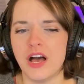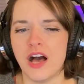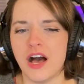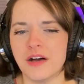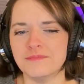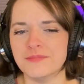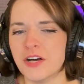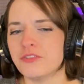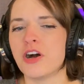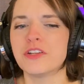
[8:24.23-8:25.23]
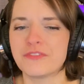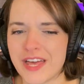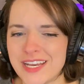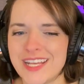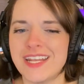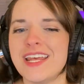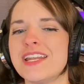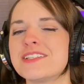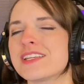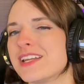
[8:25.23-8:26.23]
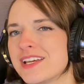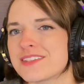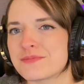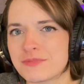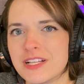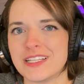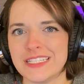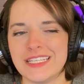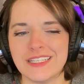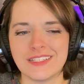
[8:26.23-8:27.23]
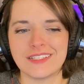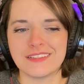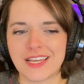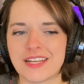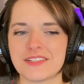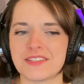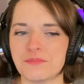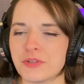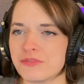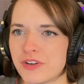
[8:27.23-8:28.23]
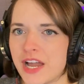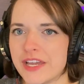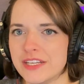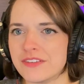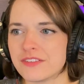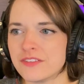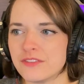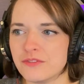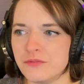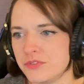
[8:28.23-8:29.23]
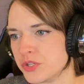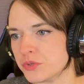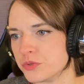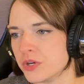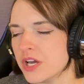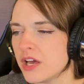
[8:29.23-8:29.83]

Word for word: of all of that, and it's a nice, clean, kind of simplified view.